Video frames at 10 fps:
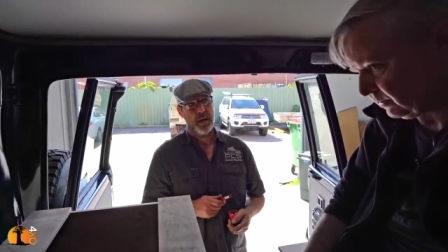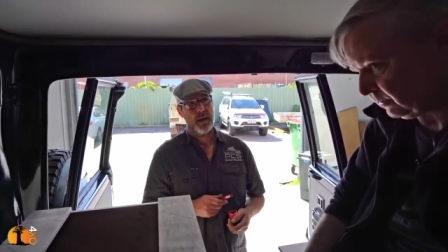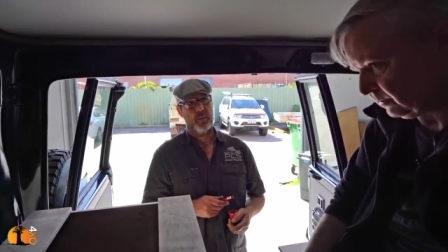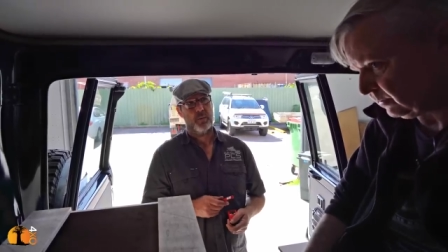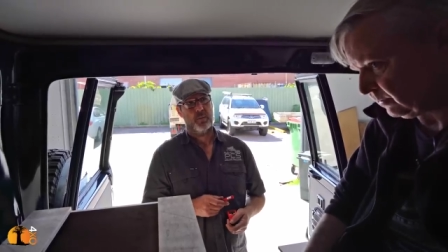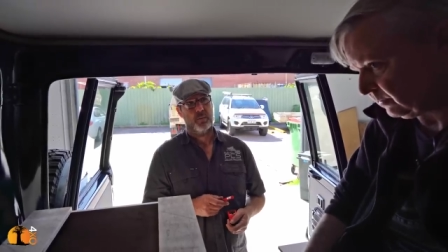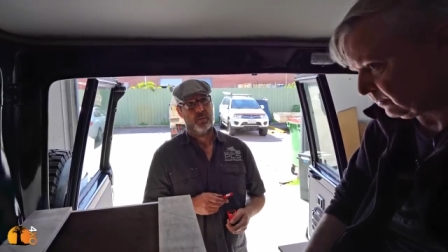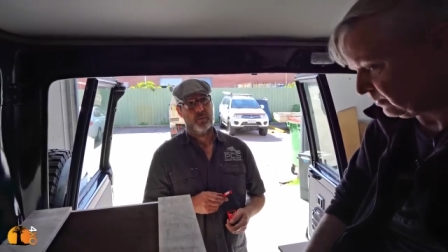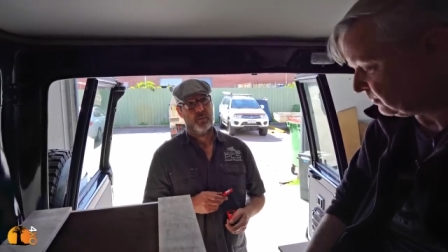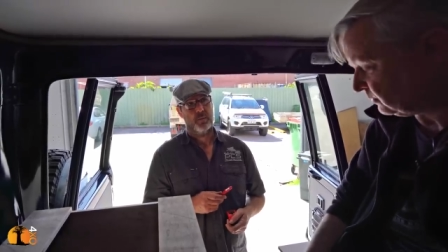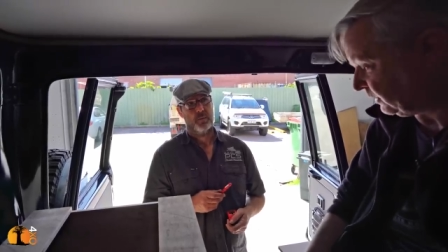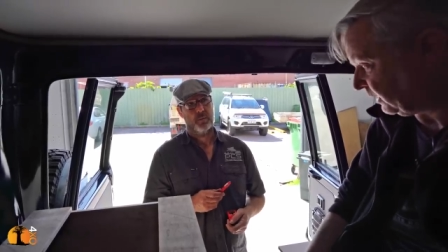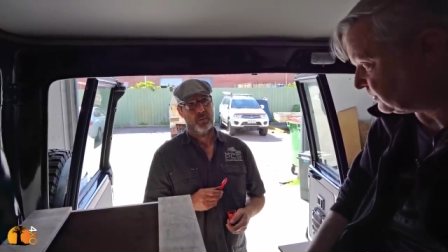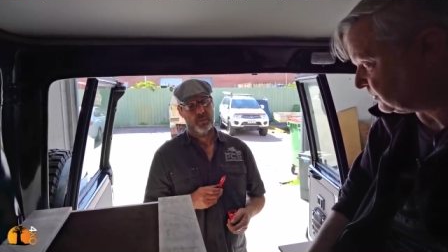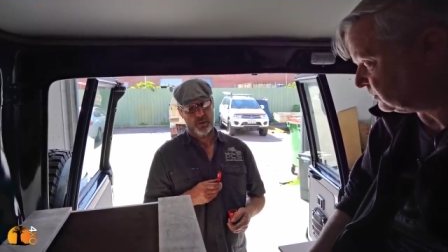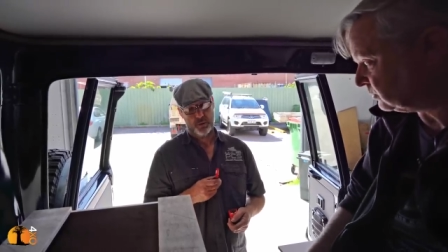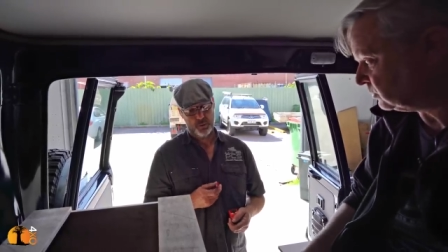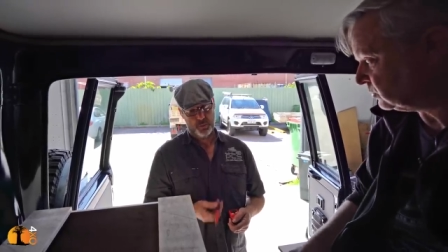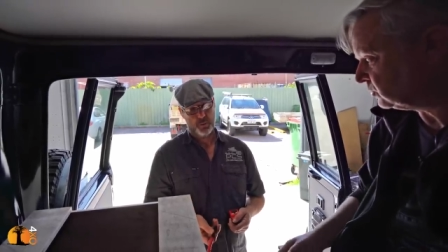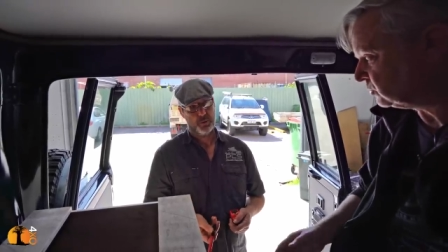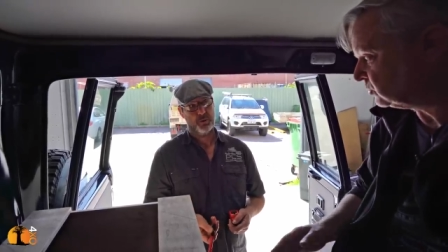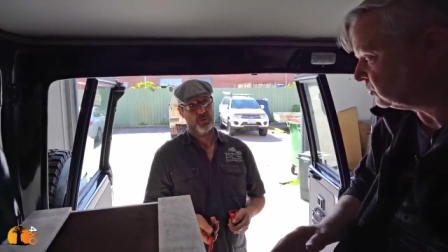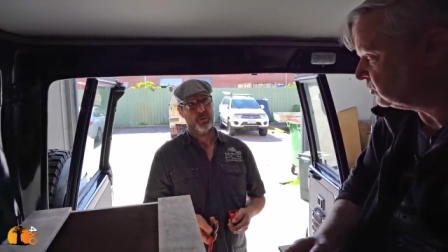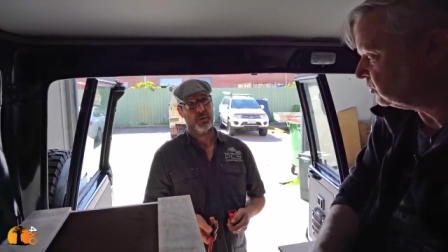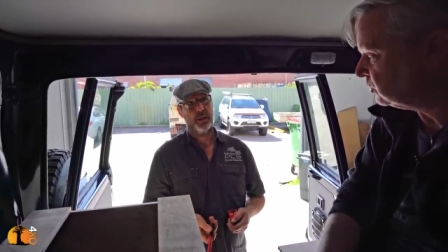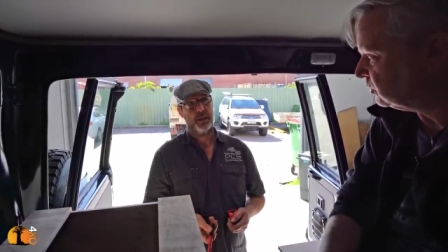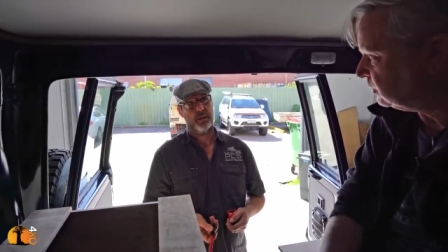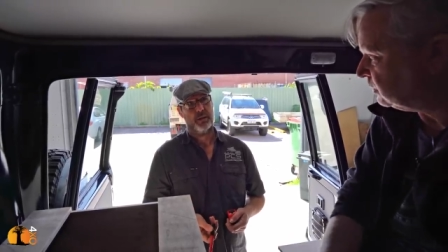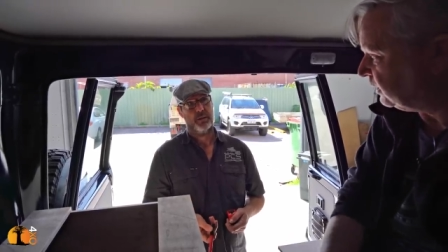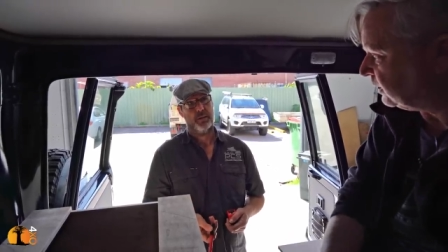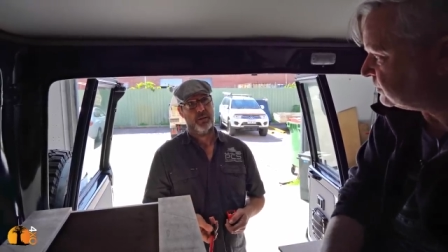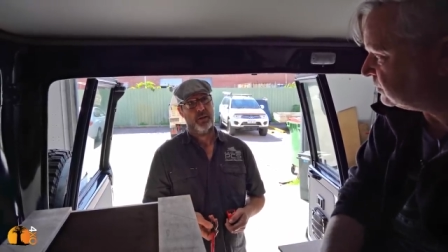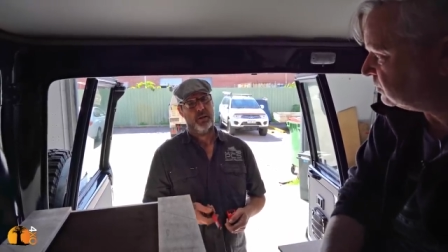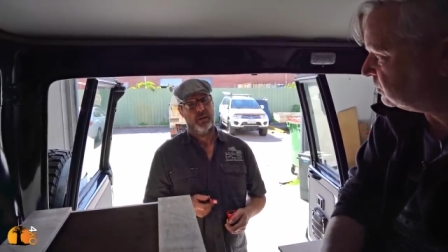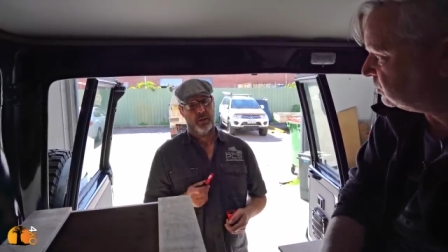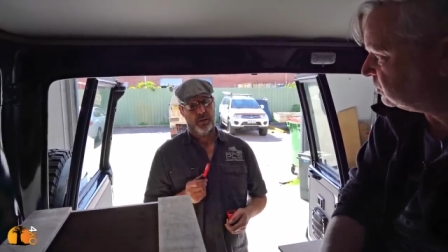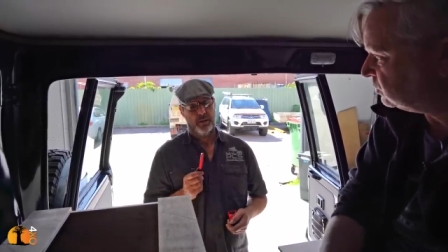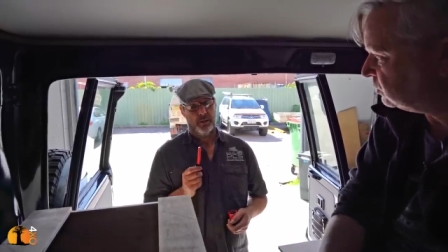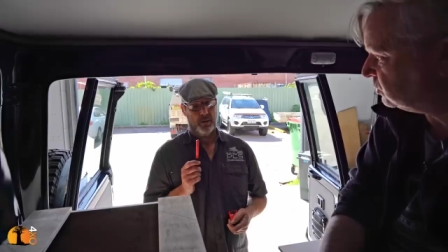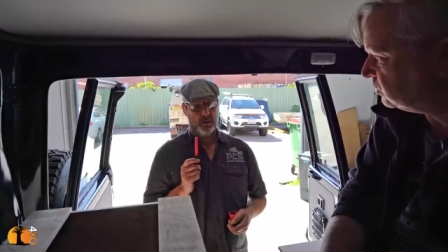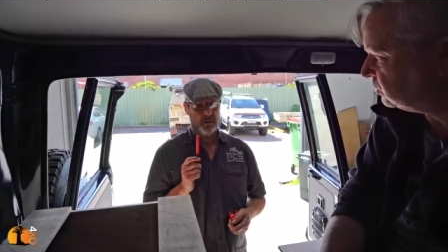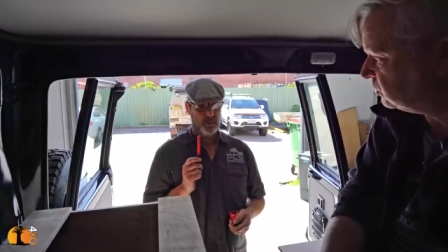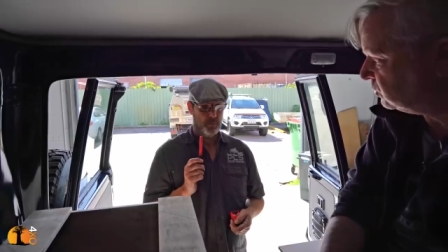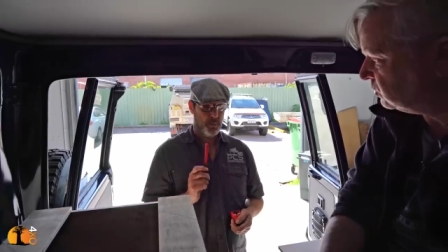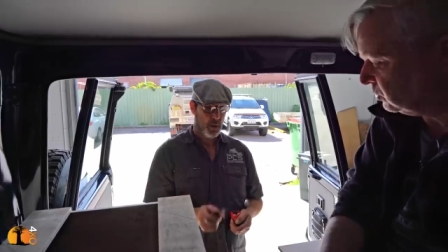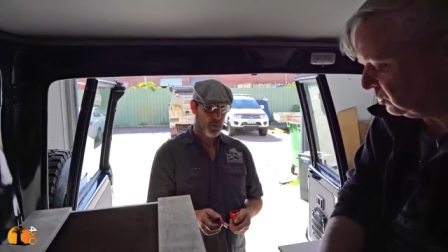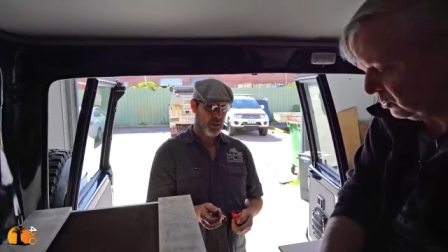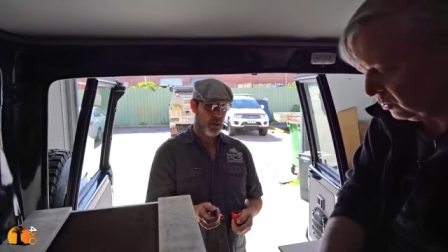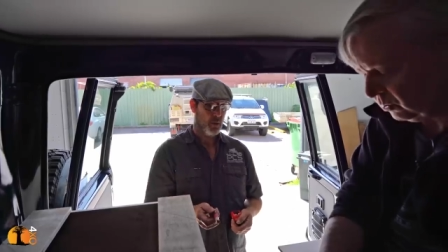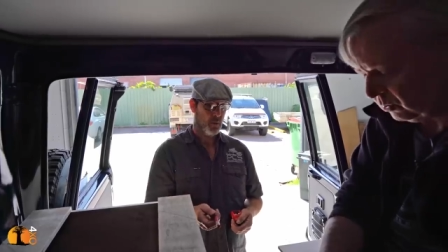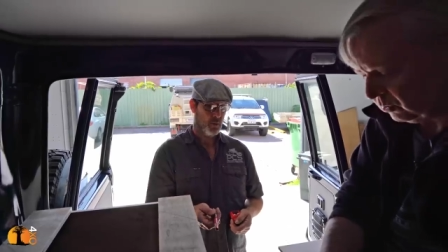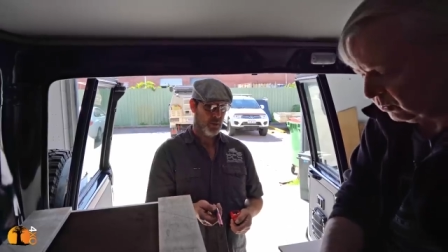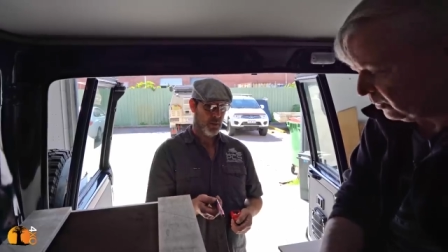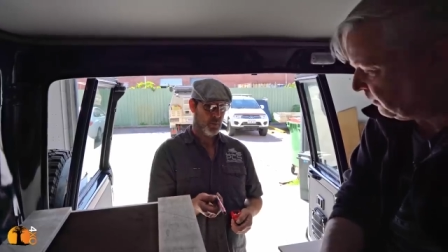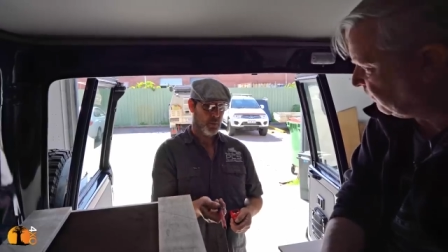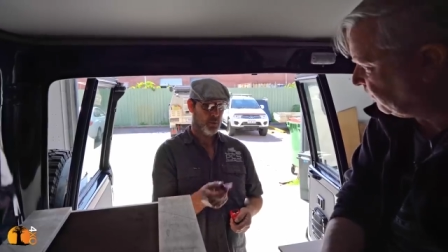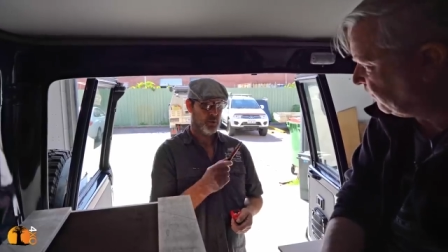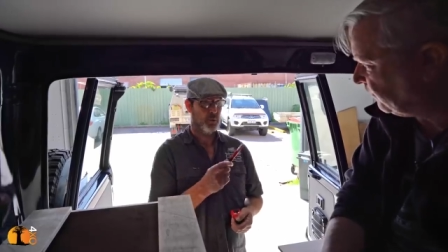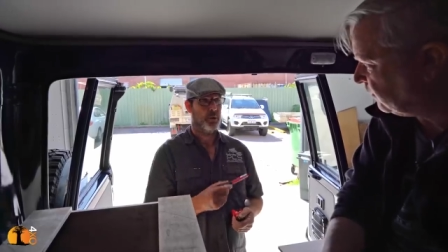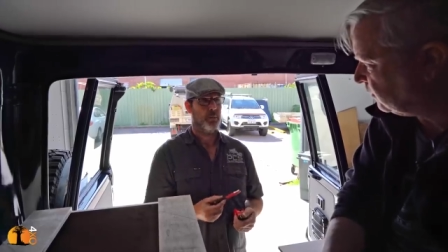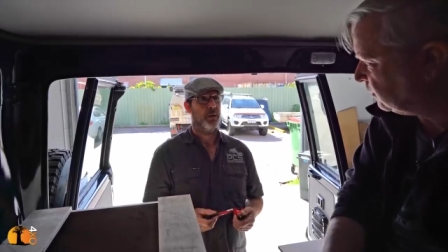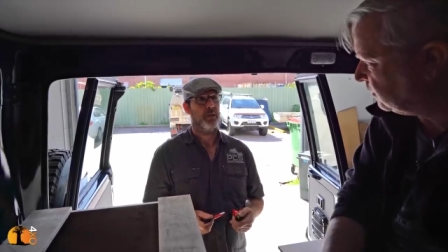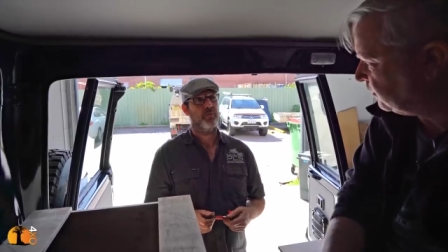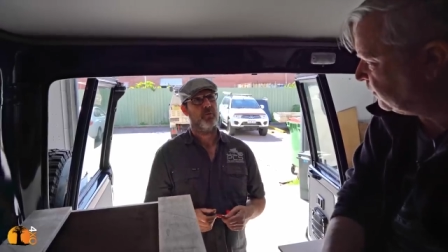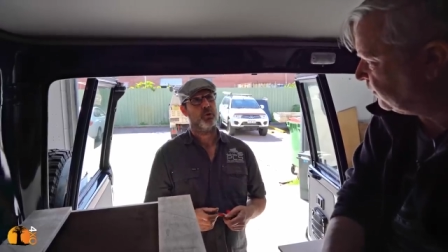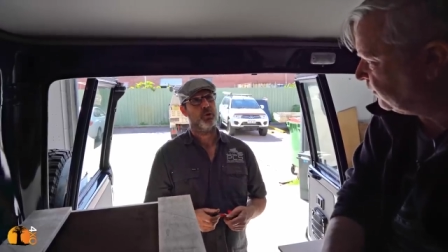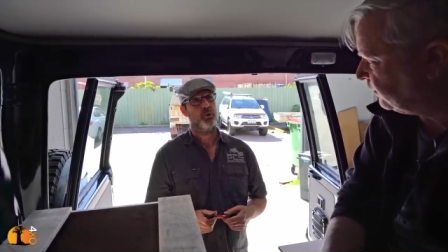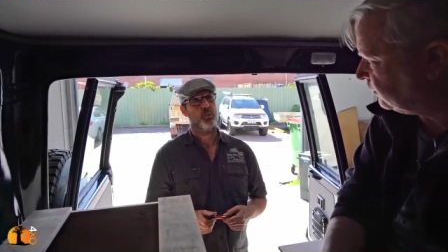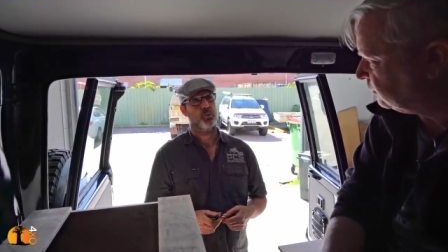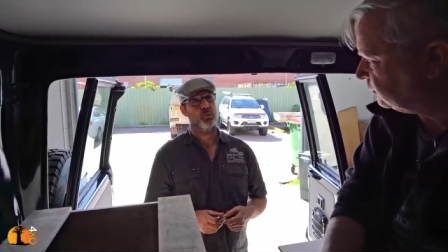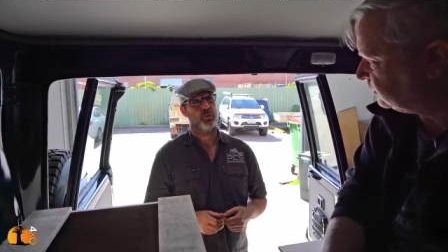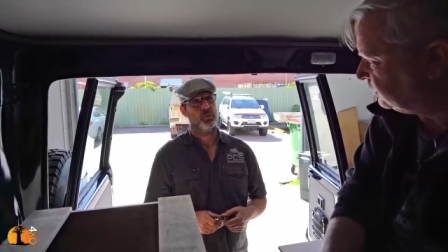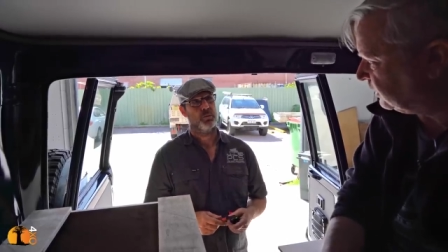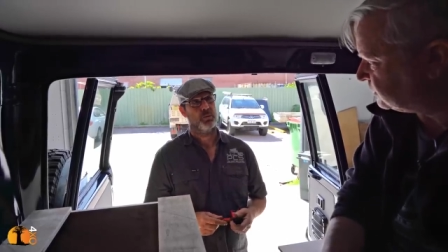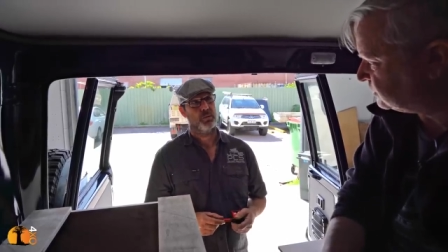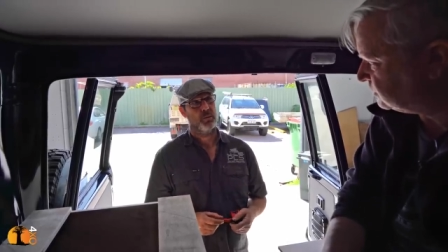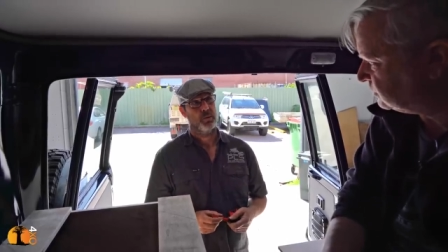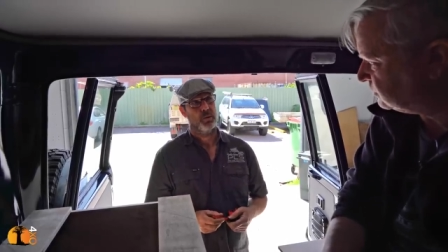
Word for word: Now. Yes. Because we're putting the drawer there. Yes. The pokey hole that we were talking about for shoes. Yes.